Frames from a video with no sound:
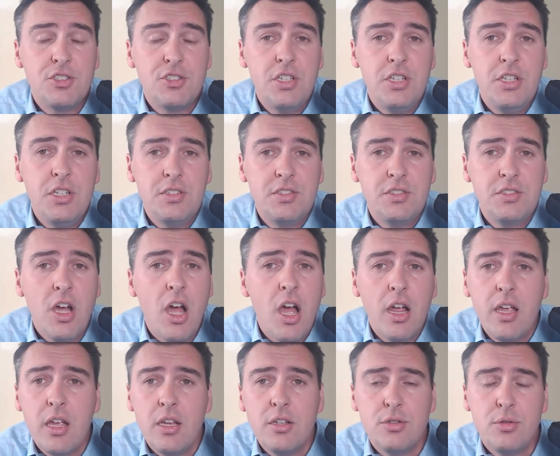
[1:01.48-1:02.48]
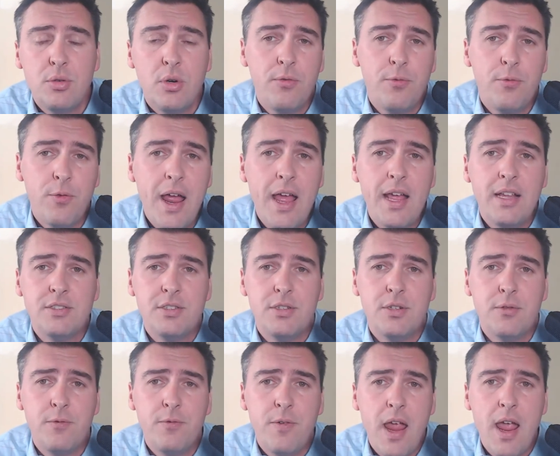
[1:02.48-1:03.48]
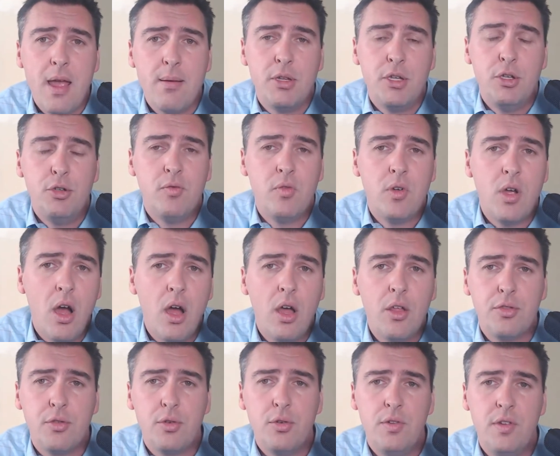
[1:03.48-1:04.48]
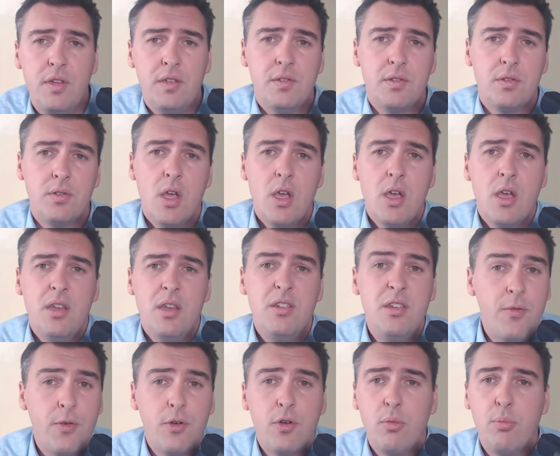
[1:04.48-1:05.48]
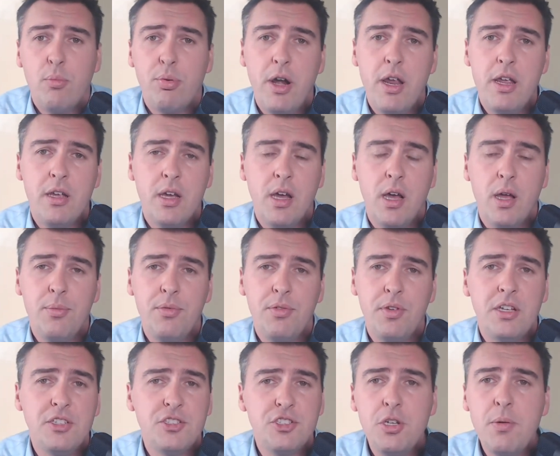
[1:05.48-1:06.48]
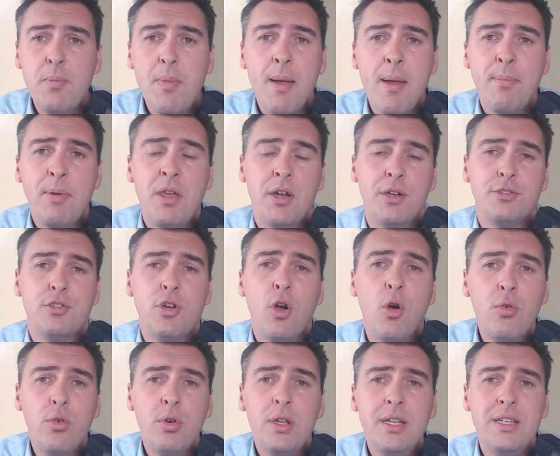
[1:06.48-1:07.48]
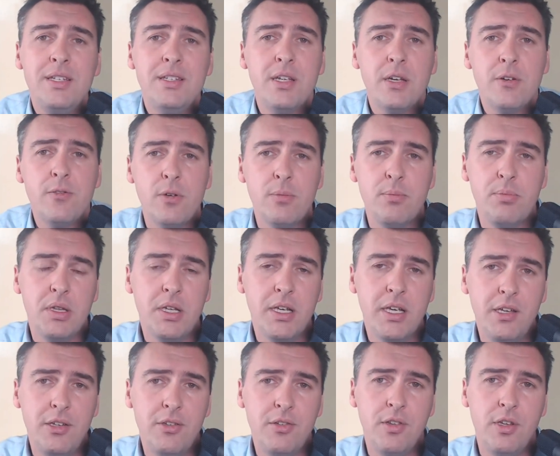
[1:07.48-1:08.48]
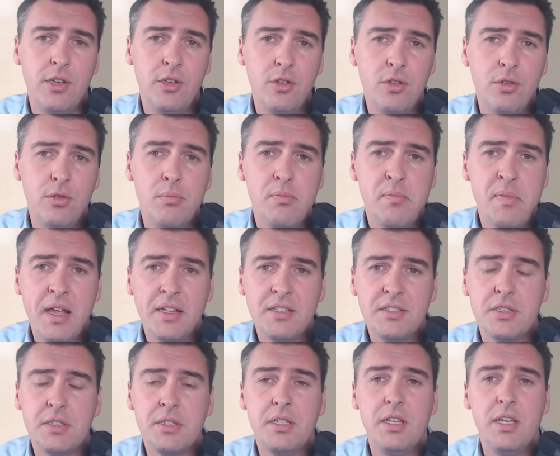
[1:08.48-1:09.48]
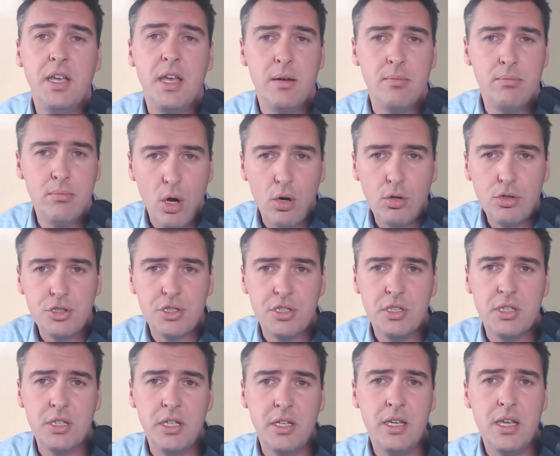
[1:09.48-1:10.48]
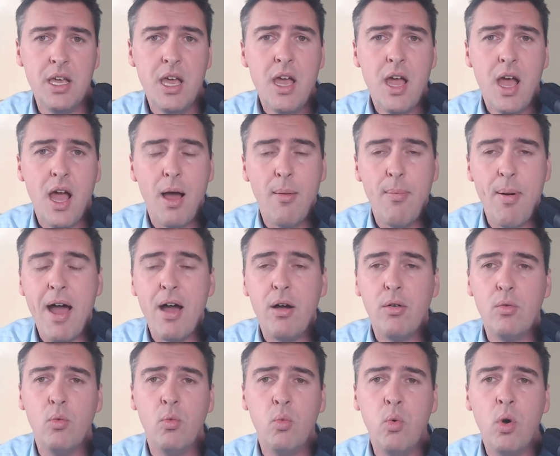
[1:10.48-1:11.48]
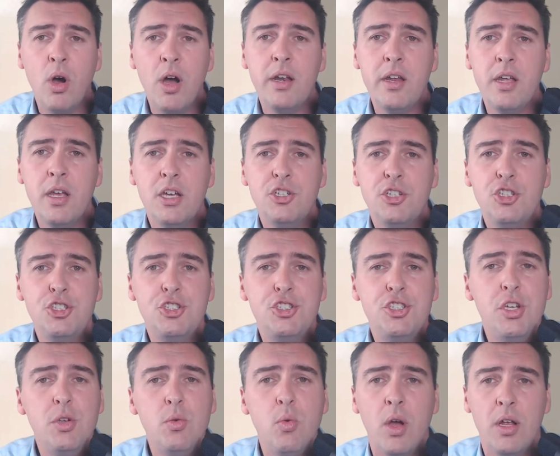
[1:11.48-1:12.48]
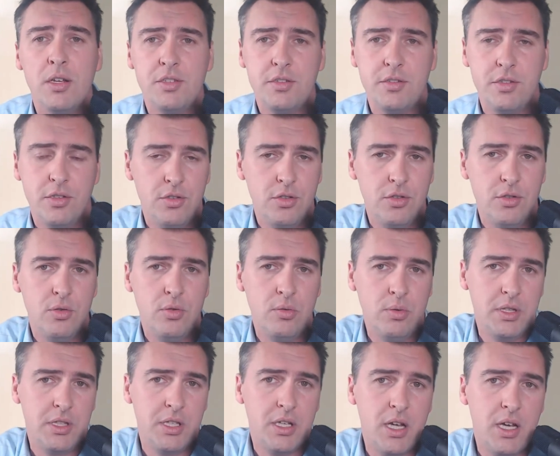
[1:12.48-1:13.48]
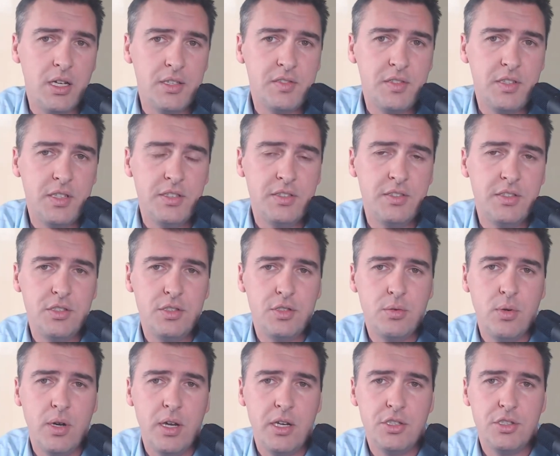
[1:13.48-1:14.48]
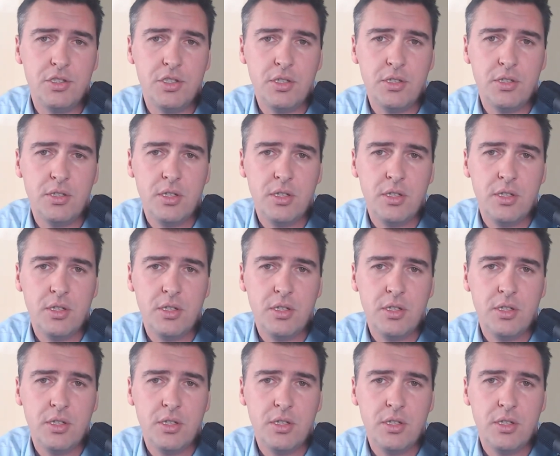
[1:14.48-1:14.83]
she's talking to her friends and her family who've gone through these difficult breakups, and she might be in a totally different place than you mentally and emotionally about what she wants to do with the custody situation.